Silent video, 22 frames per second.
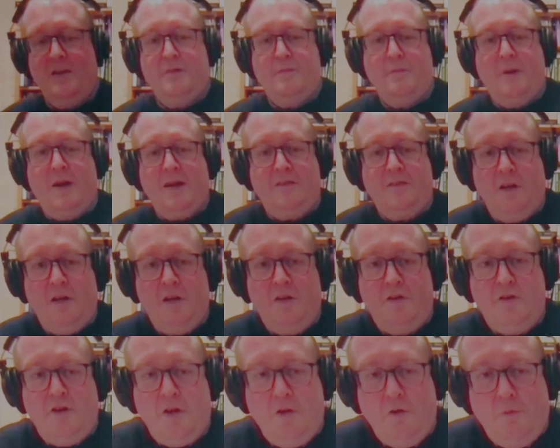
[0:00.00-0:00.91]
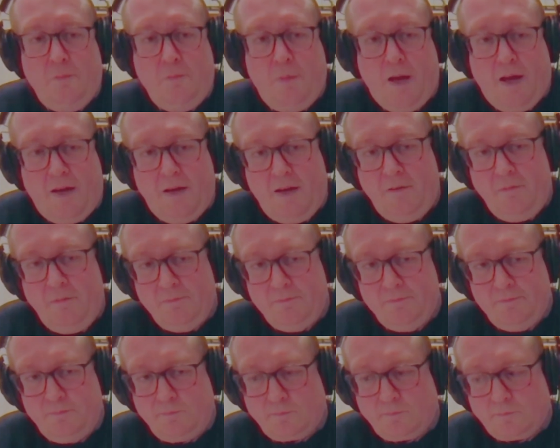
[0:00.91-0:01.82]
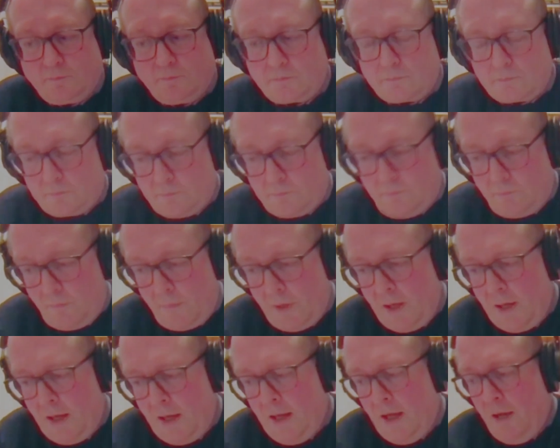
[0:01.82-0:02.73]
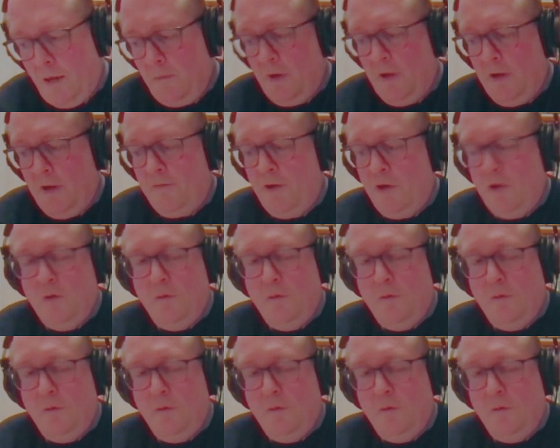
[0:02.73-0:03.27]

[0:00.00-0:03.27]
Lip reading: is basically dune bedding. If you